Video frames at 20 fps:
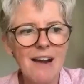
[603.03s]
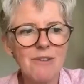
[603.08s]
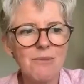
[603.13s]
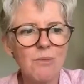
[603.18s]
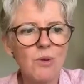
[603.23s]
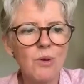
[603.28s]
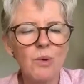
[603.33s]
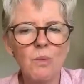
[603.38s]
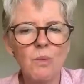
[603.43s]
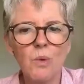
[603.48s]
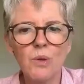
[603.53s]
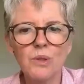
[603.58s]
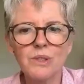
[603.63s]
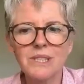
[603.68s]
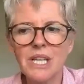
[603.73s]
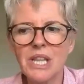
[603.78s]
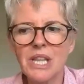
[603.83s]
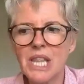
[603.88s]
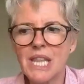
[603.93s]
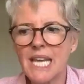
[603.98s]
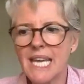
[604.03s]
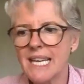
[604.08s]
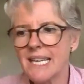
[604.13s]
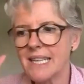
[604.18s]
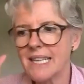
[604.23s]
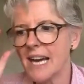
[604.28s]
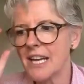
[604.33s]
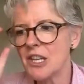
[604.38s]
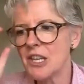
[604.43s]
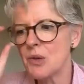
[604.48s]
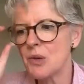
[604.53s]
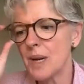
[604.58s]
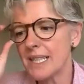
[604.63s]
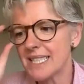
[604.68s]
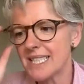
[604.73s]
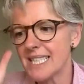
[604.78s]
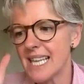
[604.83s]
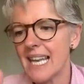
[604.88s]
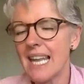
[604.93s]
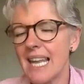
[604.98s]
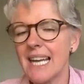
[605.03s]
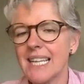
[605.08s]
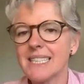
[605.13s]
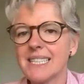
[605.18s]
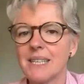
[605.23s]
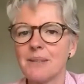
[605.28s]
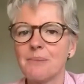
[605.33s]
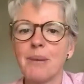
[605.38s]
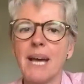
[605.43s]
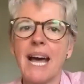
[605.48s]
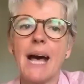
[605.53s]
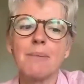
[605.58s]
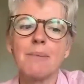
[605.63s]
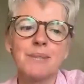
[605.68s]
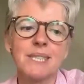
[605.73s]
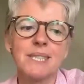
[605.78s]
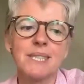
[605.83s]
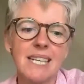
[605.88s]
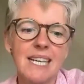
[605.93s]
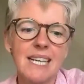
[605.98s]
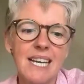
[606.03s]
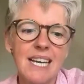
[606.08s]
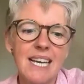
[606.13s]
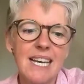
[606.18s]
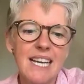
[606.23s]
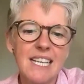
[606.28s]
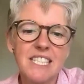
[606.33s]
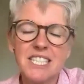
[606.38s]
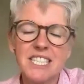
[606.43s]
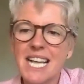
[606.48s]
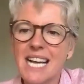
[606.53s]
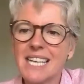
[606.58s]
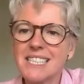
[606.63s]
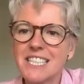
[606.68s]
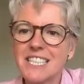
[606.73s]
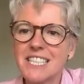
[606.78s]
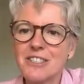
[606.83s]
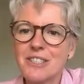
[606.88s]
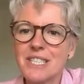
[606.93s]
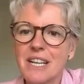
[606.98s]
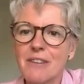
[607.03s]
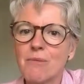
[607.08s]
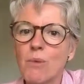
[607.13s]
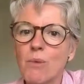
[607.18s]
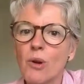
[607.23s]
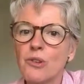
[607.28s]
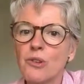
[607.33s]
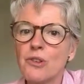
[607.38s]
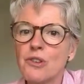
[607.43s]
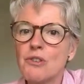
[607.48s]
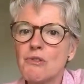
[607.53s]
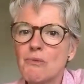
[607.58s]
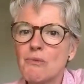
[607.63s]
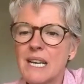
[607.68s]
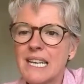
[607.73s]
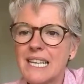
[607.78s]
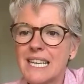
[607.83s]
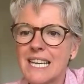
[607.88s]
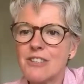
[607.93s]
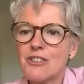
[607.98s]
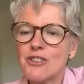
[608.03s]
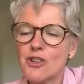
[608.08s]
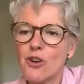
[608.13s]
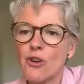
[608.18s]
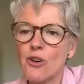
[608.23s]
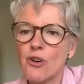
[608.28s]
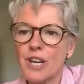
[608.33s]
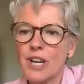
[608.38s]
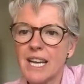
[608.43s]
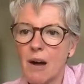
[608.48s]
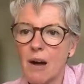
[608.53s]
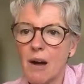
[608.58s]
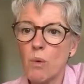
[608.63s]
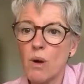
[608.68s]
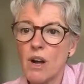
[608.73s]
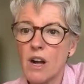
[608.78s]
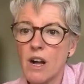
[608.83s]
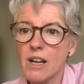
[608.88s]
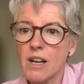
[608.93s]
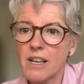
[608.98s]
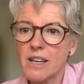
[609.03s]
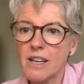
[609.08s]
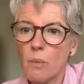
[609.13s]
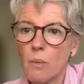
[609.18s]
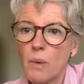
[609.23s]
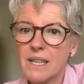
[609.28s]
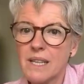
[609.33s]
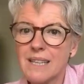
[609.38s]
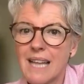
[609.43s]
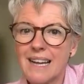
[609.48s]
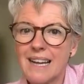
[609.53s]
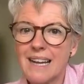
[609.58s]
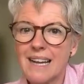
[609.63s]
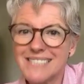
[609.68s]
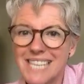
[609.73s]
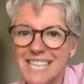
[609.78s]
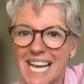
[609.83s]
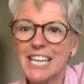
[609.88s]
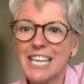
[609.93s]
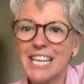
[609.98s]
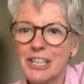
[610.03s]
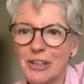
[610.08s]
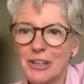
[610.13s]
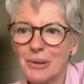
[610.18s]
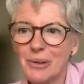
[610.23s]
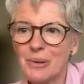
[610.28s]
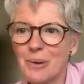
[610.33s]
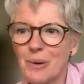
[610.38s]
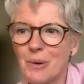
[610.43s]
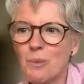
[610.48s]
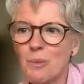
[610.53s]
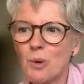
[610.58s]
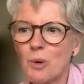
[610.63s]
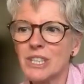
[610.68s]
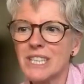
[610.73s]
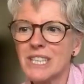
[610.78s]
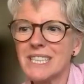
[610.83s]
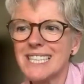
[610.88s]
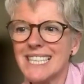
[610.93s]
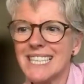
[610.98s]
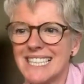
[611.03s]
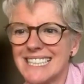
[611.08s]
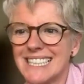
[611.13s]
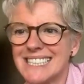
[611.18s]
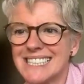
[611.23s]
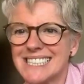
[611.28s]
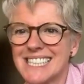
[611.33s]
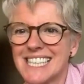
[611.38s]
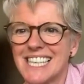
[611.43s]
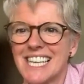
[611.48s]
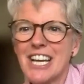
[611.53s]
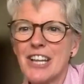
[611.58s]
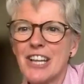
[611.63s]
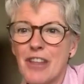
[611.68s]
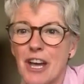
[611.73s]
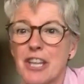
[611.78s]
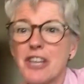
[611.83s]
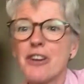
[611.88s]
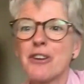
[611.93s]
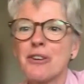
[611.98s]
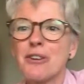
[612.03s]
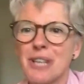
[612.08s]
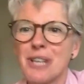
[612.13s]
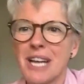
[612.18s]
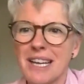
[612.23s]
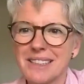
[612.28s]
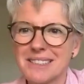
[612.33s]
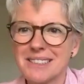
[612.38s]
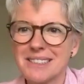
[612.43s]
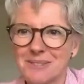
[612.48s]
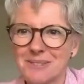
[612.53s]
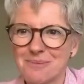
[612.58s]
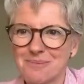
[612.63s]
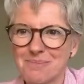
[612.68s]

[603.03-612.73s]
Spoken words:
out what's the thing that you excel at, and perhaps Just asking yourself, what do you really enjoy at work will tell you what it is that you're good at.